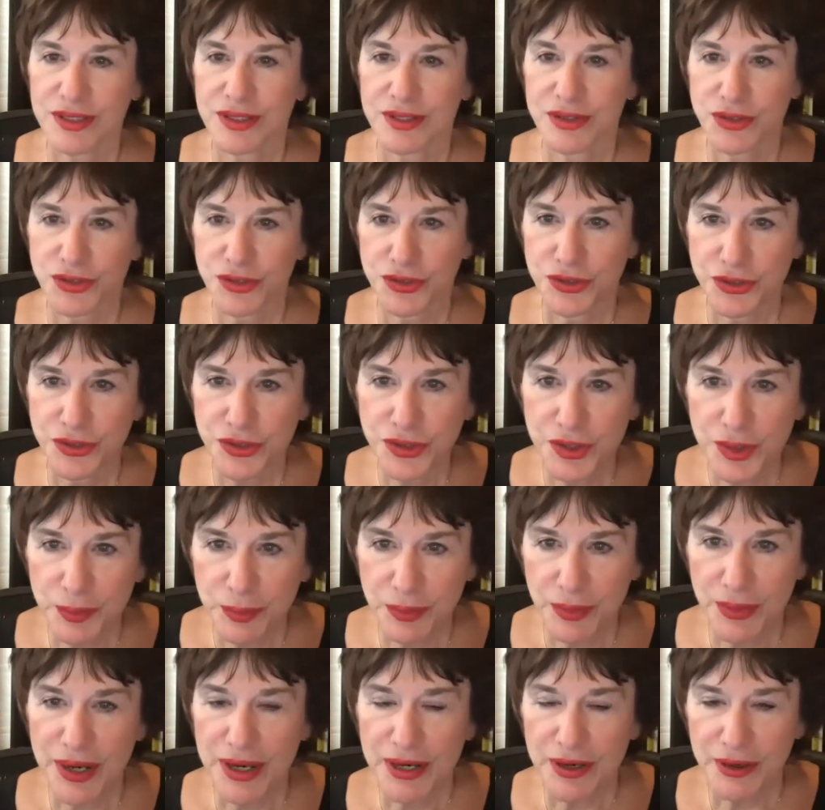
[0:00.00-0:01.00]
The circuit
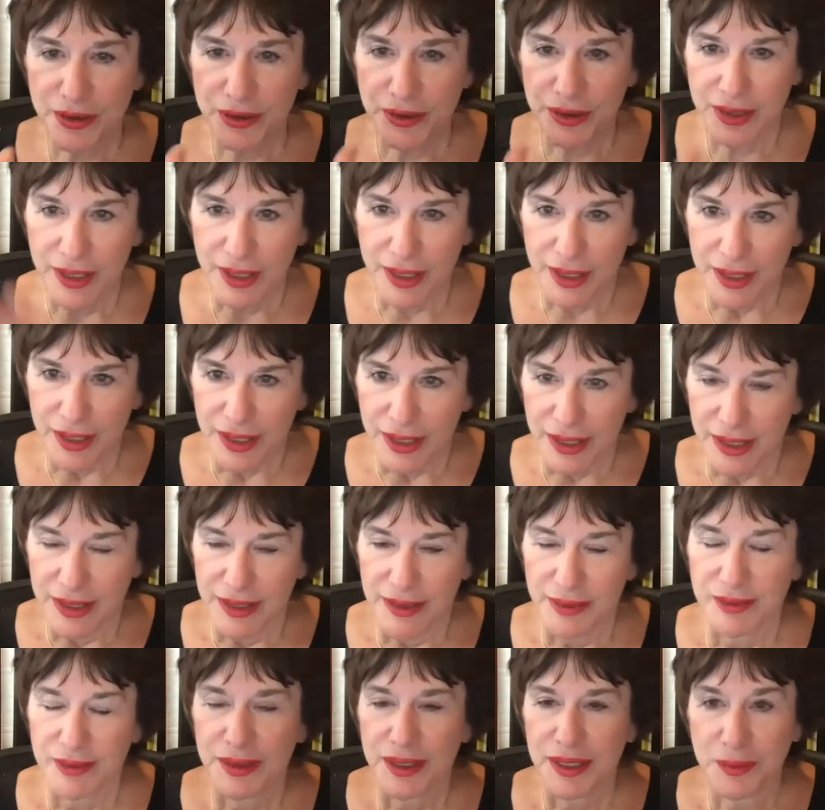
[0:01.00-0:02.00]
breaker,
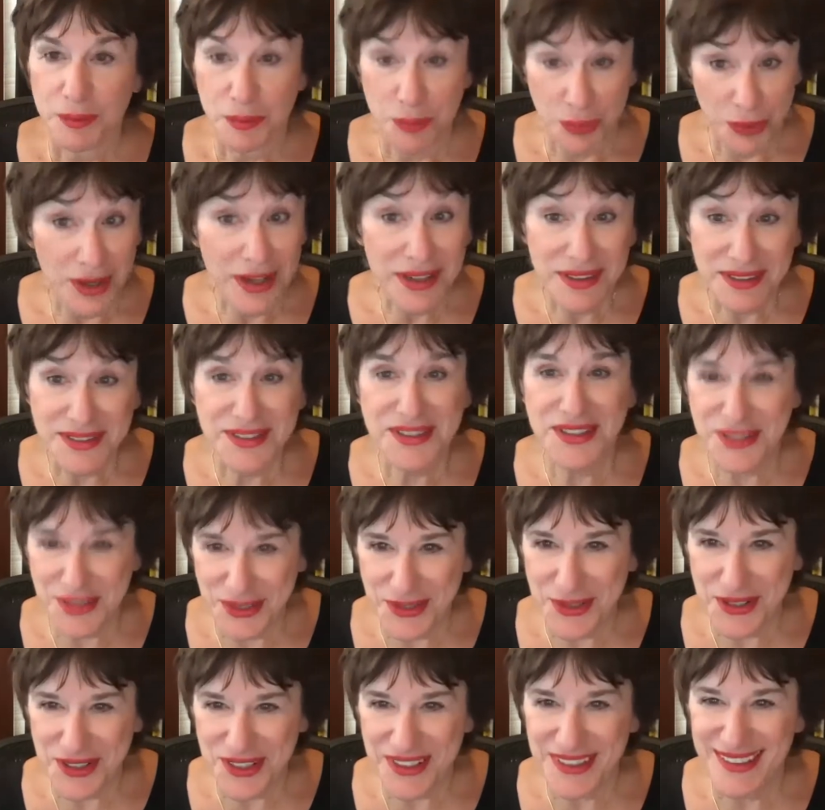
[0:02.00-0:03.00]
it breaks the
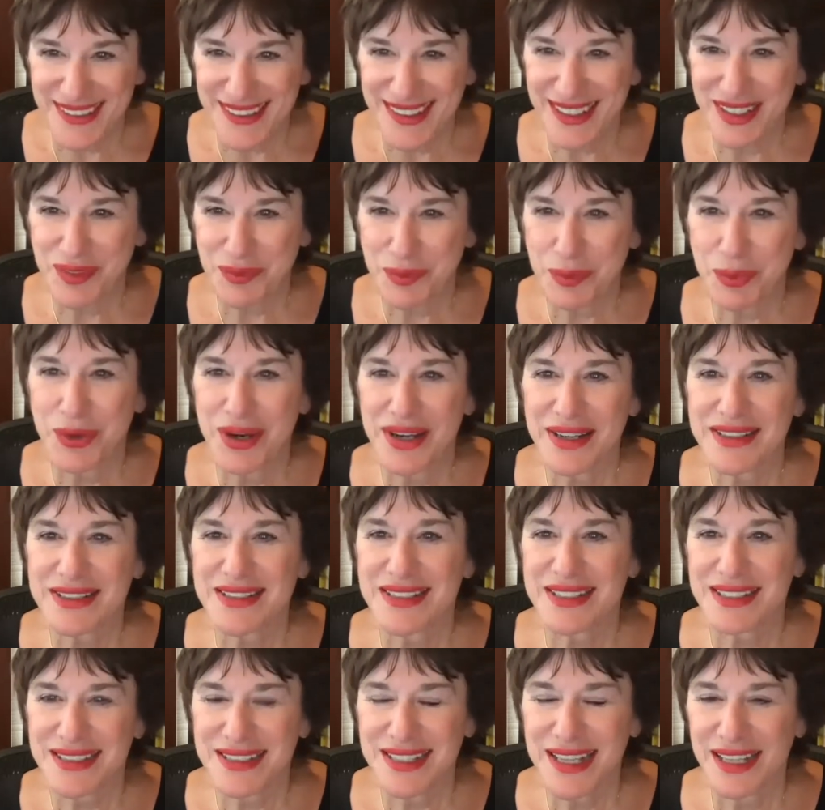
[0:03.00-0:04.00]
circuit, it breaks
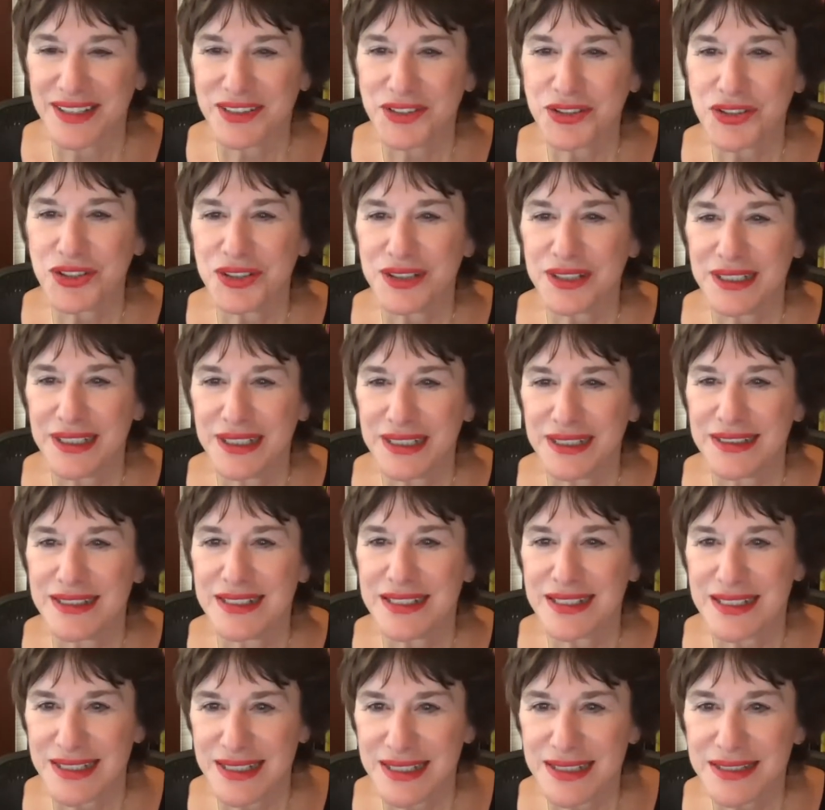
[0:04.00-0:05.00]
the tension in the
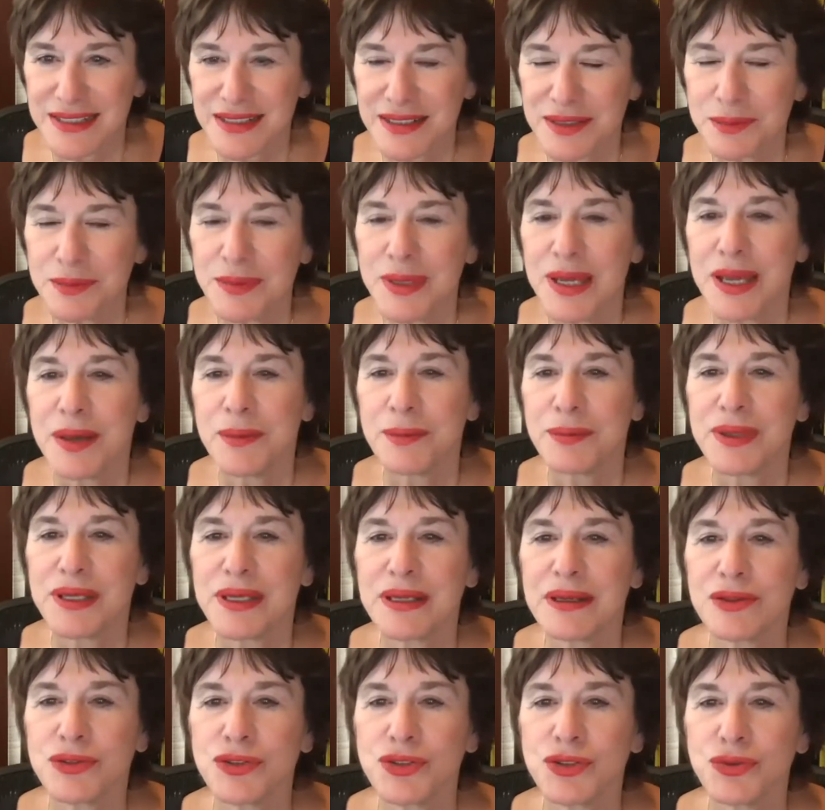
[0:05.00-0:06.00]
system
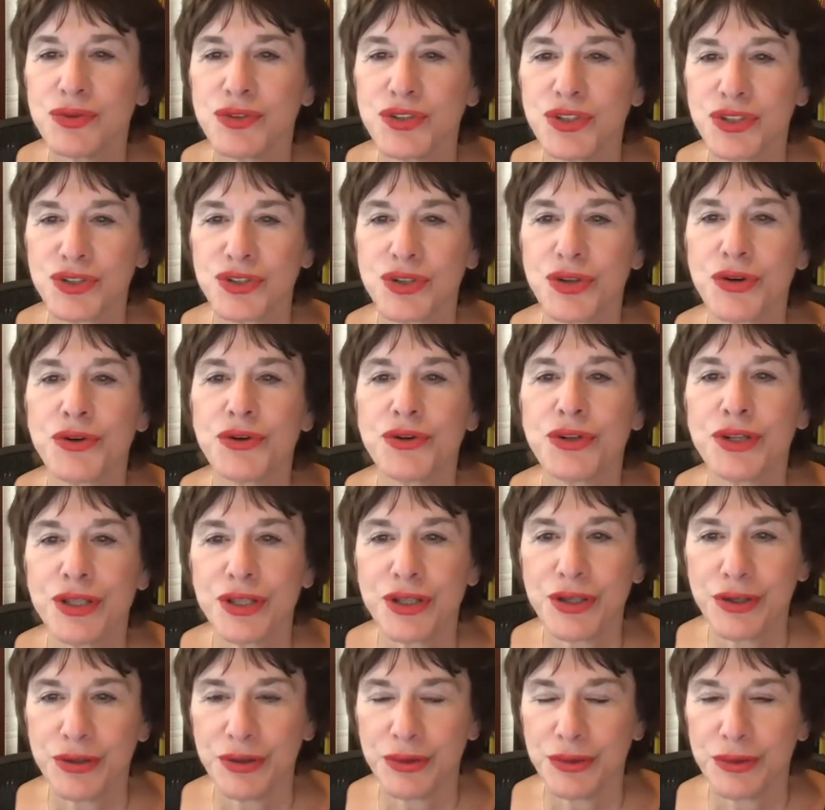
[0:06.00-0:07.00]
because you just heard a
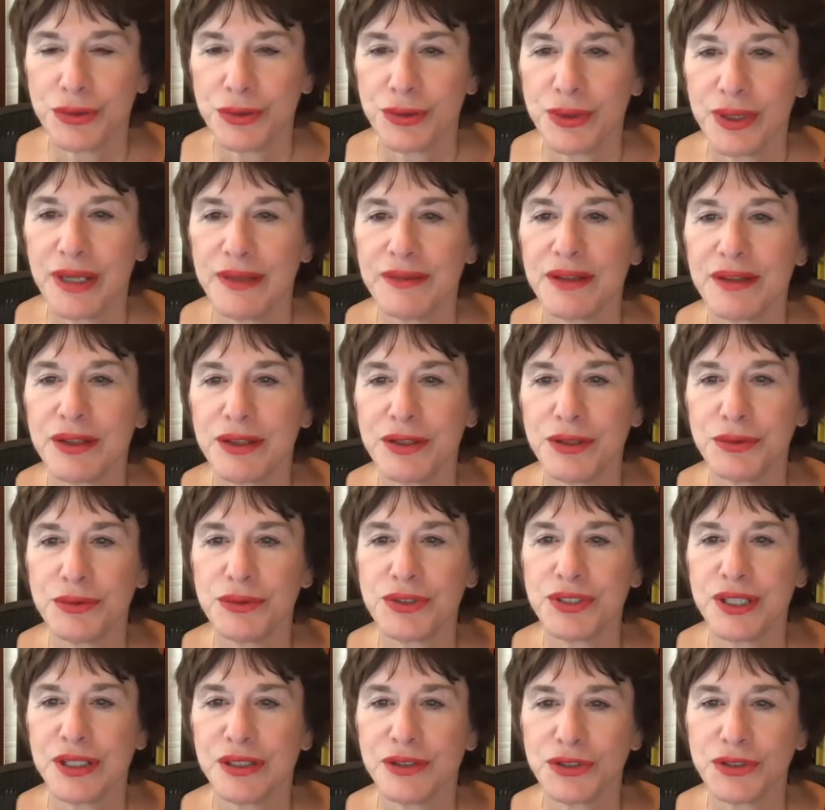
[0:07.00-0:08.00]
cue, and the cue
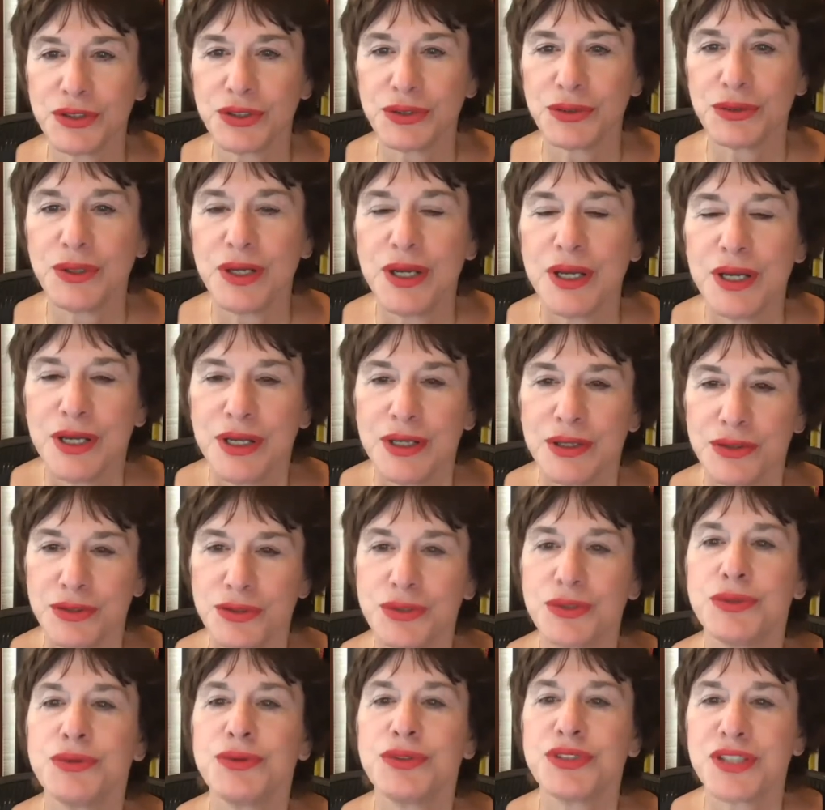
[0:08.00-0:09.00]
tells you
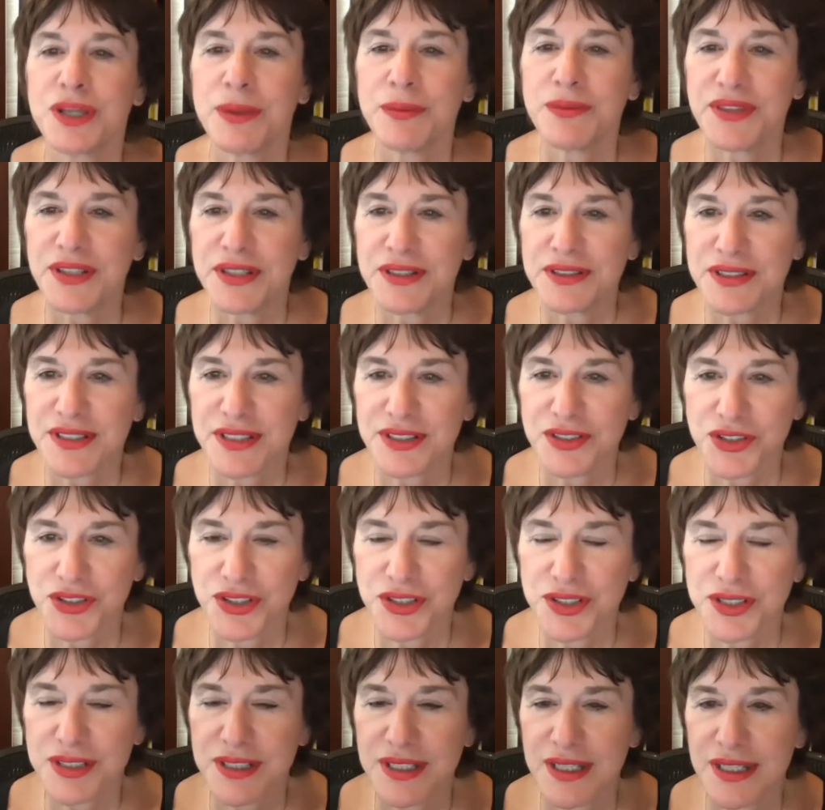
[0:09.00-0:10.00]
do something such
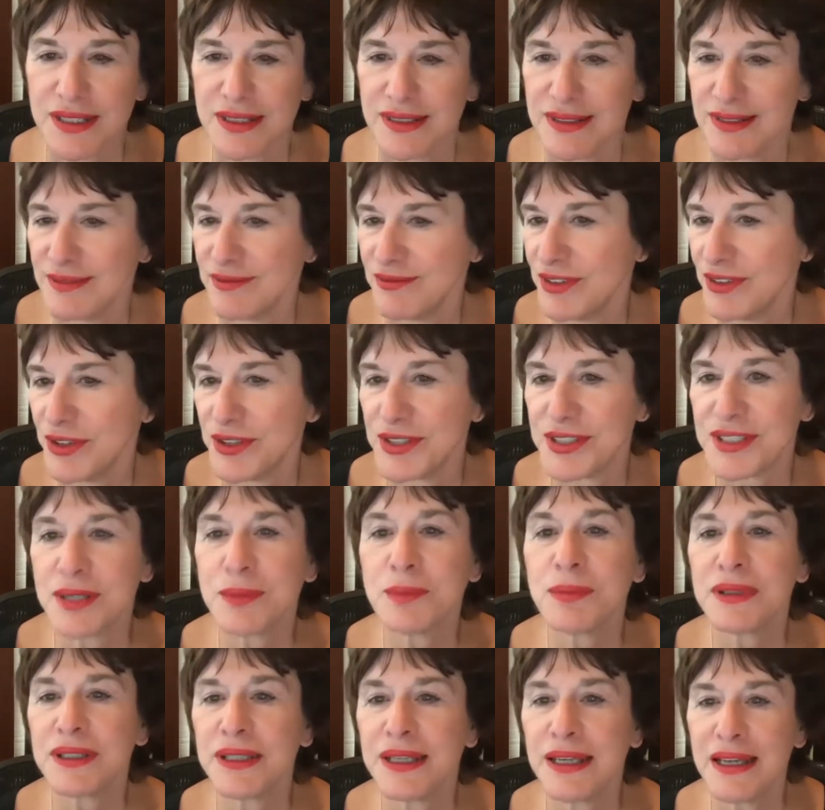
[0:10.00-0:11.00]
as, very
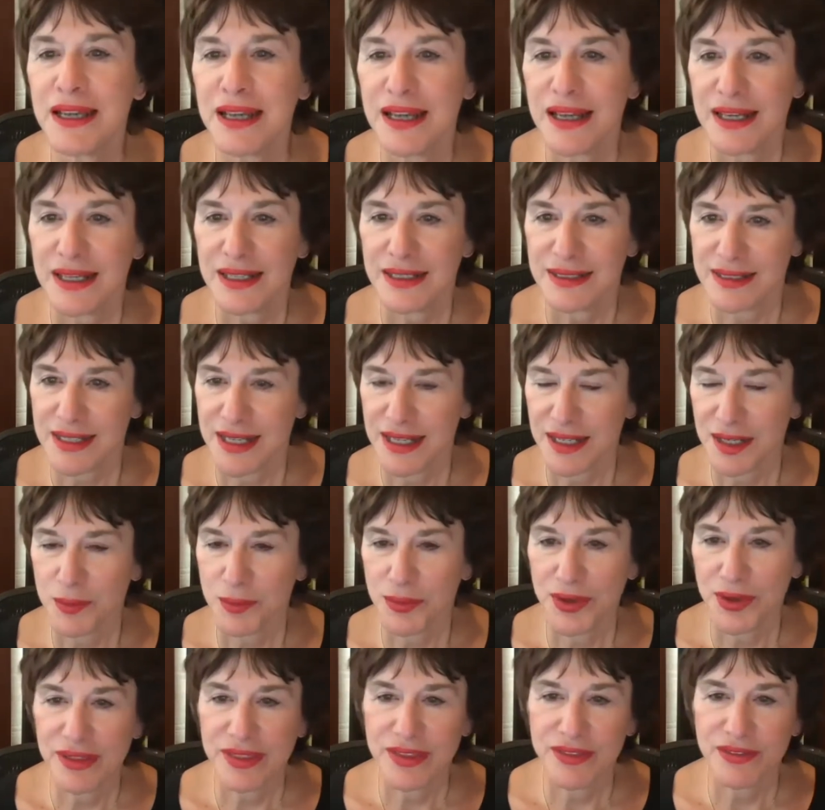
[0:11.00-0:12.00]
simply, take a
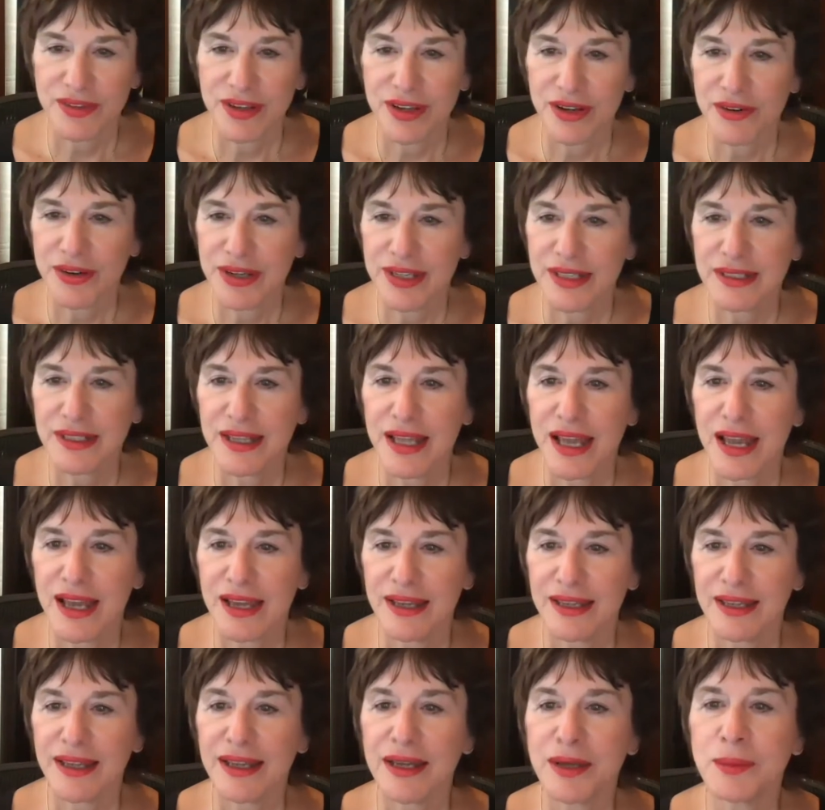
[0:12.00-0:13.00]
breath of air in, I
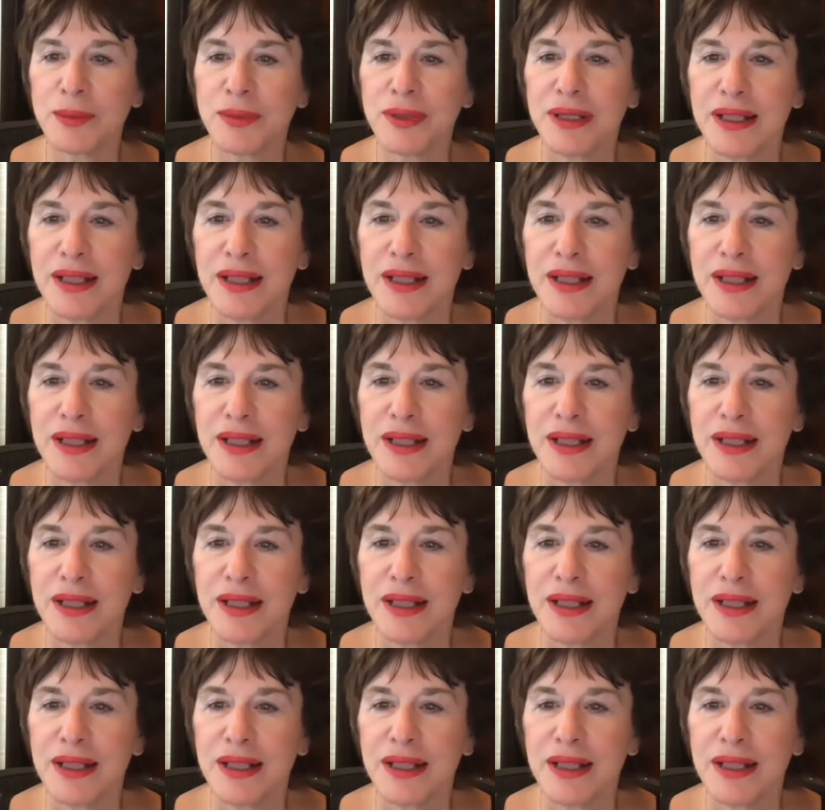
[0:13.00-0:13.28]
am,